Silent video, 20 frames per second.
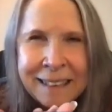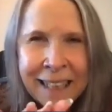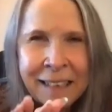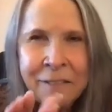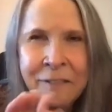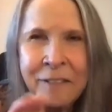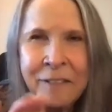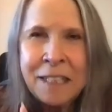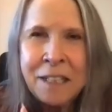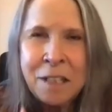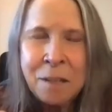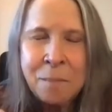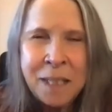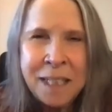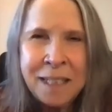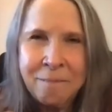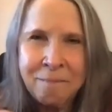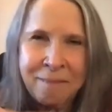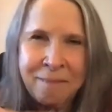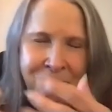kind of
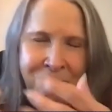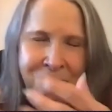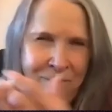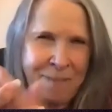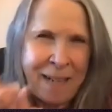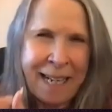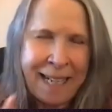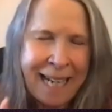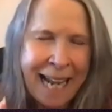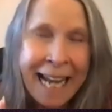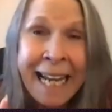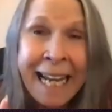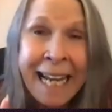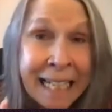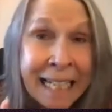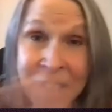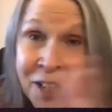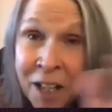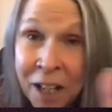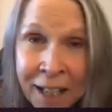intimate
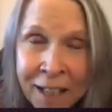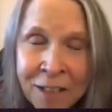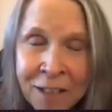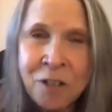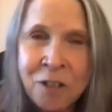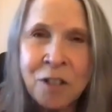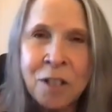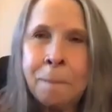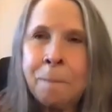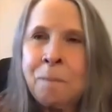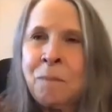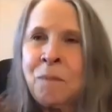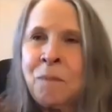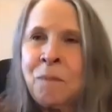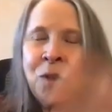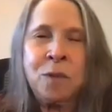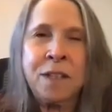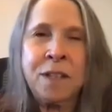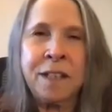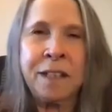hand touch
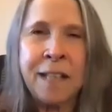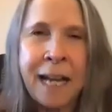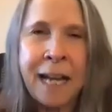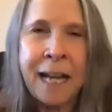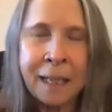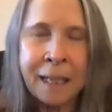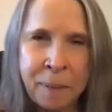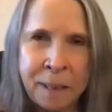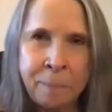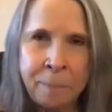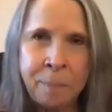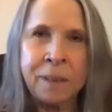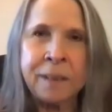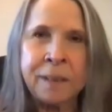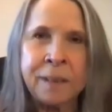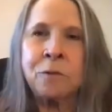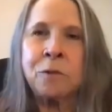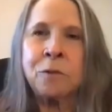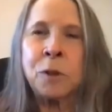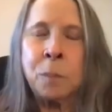with a lot of
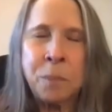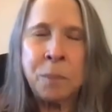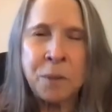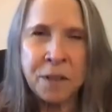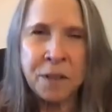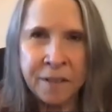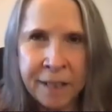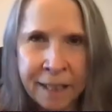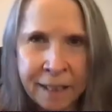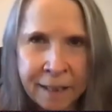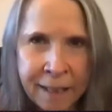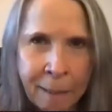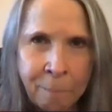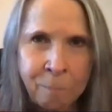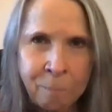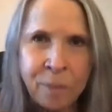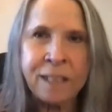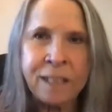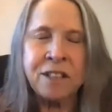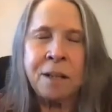people in groups and then
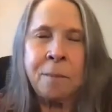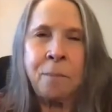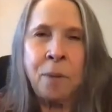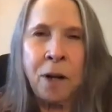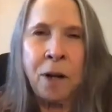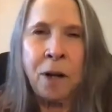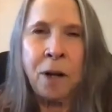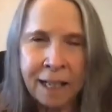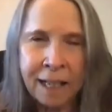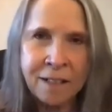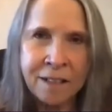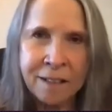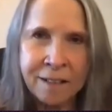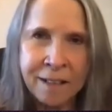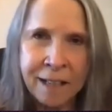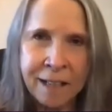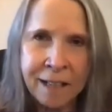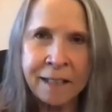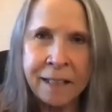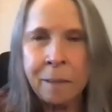that brings up all kinds
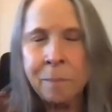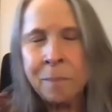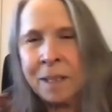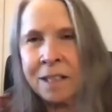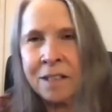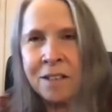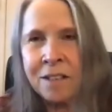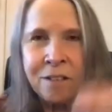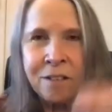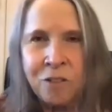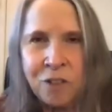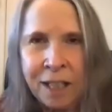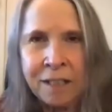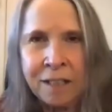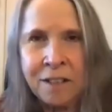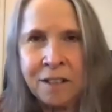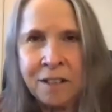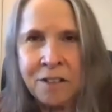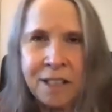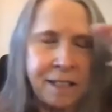of dynamics and
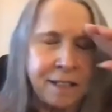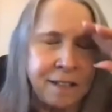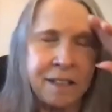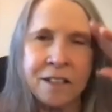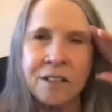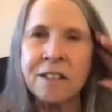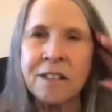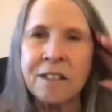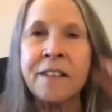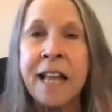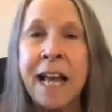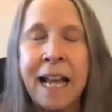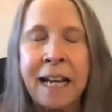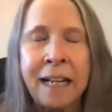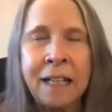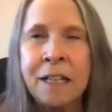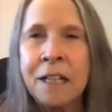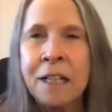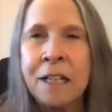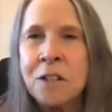jealousy and this and
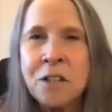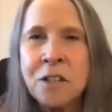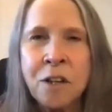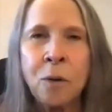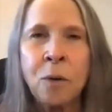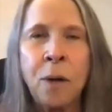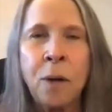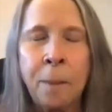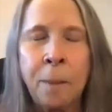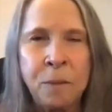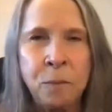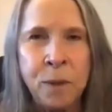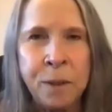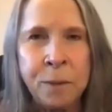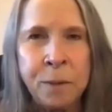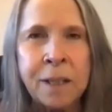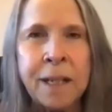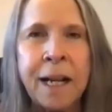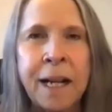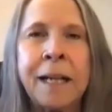that so i mean
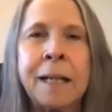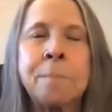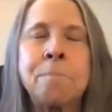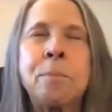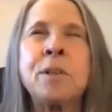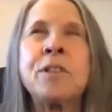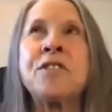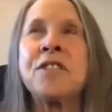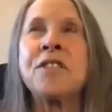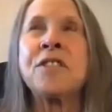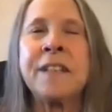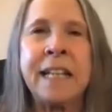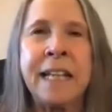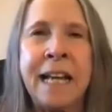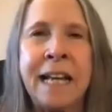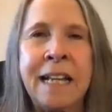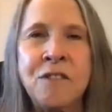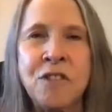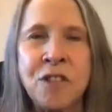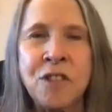we were kind of pushing
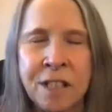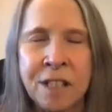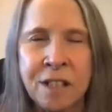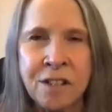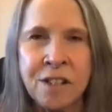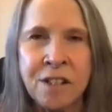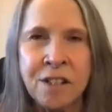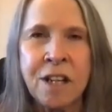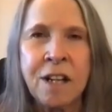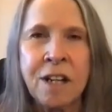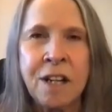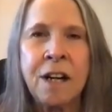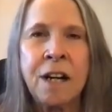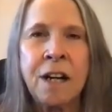the edges